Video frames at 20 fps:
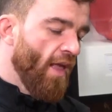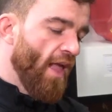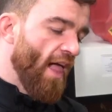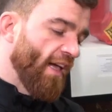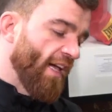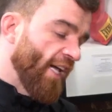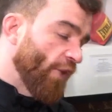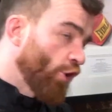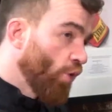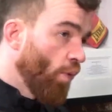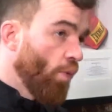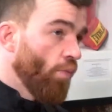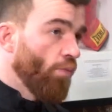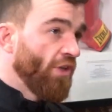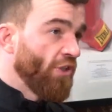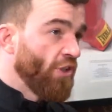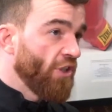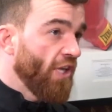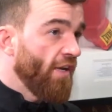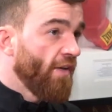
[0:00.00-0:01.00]
I'll get someone
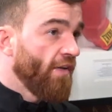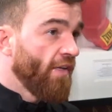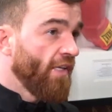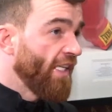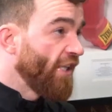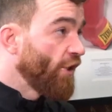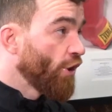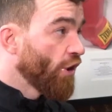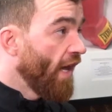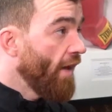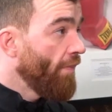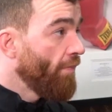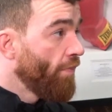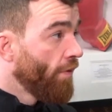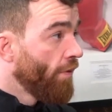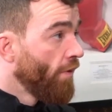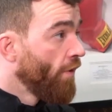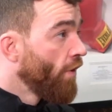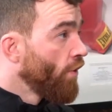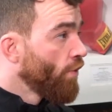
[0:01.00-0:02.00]
with you each lap.
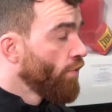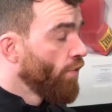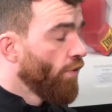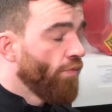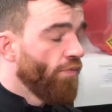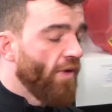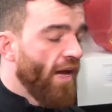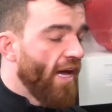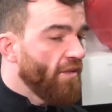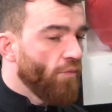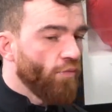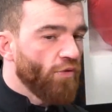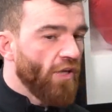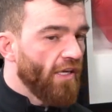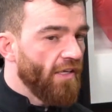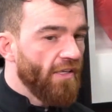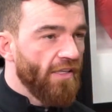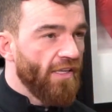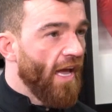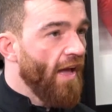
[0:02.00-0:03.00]
Running around, I was
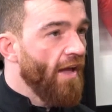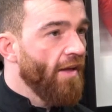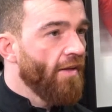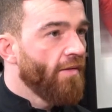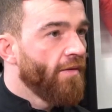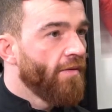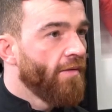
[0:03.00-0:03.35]
like, nah.